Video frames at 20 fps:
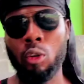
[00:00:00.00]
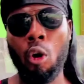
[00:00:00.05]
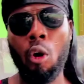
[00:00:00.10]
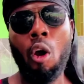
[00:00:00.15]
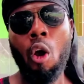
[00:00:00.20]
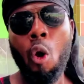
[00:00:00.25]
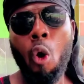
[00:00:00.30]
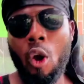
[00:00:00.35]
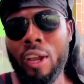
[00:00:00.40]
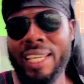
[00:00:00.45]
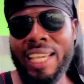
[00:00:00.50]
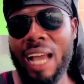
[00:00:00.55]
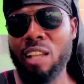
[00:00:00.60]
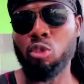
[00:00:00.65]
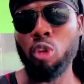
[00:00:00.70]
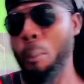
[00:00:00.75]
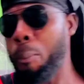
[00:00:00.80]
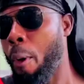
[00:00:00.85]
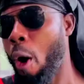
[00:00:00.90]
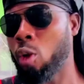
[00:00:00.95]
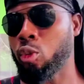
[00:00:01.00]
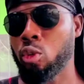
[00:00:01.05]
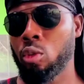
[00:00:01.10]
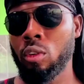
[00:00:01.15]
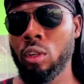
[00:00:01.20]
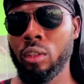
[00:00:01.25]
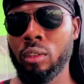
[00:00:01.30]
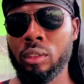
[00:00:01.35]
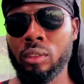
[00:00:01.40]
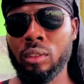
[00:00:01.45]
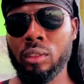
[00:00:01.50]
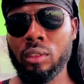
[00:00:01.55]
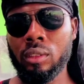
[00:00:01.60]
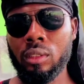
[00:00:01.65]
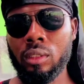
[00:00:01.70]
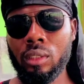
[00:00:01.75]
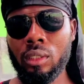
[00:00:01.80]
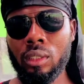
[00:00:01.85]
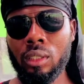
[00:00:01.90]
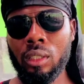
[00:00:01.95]
oh, yes, support.
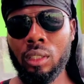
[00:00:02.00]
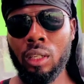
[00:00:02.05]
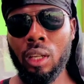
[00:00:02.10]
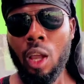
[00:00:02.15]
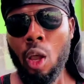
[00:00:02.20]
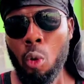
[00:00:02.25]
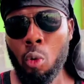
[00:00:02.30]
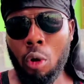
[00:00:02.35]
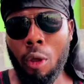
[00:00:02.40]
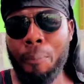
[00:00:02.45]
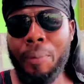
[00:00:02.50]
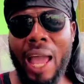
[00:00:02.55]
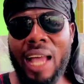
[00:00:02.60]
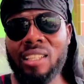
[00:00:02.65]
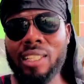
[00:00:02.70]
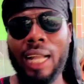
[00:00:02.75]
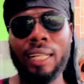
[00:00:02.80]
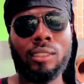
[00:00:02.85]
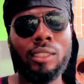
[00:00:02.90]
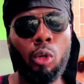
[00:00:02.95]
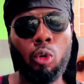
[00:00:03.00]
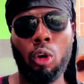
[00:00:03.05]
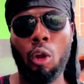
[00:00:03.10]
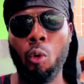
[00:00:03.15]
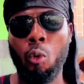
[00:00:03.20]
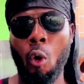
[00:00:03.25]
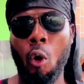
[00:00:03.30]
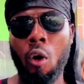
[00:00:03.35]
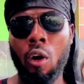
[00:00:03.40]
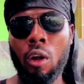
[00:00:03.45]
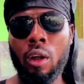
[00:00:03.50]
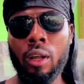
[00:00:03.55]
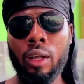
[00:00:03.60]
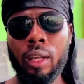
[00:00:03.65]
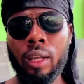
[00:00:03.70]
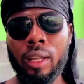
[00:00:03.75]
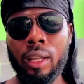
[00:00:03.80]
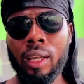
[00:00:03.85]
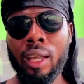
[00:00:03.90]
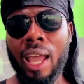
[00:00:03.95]
Kobia Santikoroko.
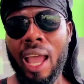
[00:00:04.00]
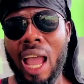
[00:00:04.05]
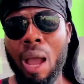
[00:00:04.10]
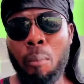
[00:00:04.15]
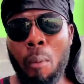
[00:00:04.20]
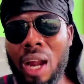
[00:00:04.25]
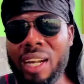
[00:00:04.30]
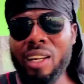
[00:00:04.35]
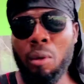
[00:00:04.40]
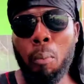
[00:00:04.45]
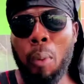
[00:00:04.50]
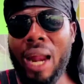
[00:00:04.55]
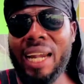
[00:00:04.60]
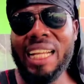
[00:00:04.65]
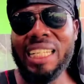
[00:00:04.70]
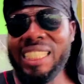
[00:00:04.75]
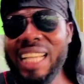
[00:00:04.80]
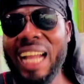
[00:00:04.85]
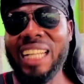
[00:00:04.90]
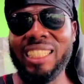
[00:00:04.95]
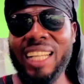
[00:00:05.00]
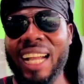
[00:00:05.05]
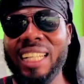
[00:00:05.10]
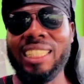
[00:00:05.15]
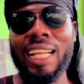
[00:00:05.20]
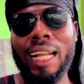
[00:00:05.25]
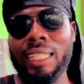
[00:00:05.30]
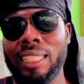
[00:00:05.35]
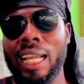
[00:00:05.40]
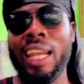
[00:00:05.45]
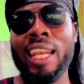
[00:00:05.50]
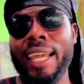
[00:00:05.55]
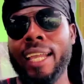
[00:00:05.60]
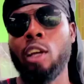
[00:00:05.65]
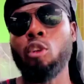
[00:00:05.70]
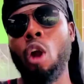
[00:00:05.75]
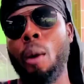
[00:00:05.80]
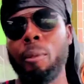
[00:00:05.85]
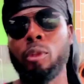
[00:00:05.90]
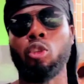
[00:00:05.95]
A modern bonding yan yan yan yan leg,
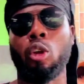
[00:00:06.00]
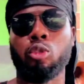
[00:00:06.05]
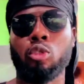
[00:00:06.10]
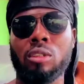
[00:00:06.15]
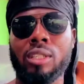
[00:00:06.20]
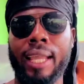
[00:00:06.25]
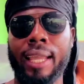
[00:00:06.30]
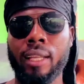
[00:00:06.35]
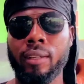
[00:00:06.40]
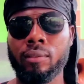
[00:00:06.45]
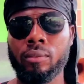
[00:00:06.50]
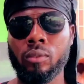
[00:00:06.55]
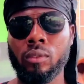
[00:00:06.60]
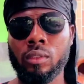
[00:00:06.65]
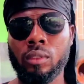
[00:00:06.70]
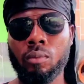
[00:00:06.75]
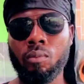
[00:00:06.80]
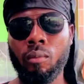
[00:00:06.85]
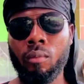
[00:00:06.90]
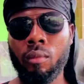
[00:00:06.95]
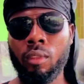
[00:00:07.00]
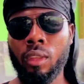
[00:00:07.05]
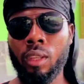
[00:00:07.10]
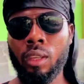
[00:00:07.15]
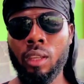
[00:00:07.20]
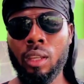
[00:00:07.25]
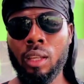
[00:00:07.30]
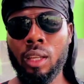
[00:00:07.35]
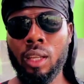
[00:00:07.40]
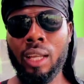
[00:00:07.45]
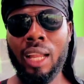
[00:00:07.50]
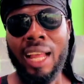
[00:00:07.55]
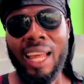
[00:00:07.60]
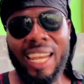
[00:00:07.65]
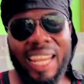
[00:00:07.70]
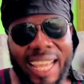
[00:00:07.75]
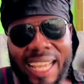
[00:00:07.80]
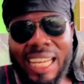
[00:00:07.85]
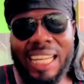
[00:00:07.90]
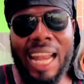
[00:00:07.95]
no more to say.
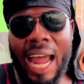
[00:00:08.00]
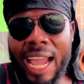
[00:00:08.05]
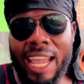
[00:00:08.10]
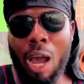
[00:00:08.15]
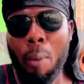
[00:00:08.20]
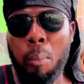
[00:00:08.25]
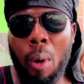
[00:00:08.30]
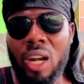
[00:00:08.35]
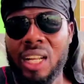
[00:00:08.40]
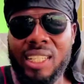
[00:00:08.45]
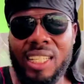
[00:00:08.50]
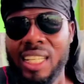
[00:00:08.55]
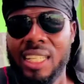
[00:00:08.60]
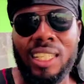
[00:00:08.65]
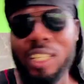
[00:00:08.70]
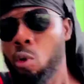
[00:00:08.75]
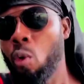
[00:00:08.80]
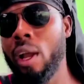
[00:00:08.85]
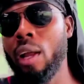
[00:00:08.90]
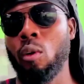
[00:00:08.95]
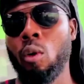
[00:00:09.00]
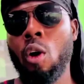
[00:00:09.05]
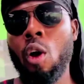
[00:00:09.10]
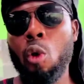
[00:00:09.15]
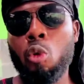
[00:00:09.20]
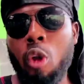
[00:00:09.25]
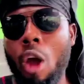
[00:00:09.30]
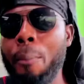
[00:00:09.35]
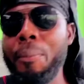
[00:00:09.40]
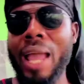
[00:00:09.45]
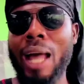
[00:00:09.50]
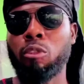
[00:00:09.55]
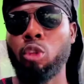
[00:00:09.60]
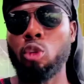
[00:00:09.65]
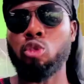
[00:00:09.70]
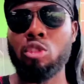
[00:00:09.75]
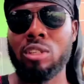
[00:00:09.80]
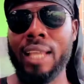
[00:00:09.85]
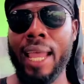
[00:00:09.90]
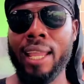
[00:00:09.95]
League now your body season win. Club
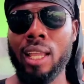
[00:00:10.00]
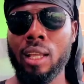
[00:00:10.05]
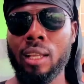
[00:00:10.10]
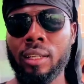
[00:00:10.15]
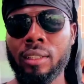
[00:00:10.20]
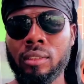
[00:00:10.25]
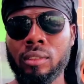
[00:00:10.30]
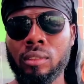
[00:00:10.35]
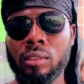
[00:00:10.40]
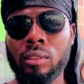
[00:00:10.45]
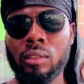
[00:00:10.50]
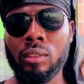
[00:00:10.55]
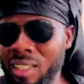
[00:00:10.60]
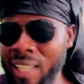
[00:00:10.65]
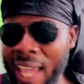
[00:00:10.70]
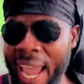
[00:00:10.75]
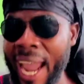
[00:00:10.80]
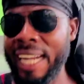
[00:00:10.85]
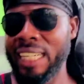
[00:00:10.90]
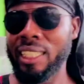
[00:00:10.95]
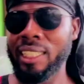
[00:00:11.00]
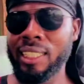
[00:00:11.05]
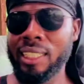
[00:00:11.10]
Yatos was saying 10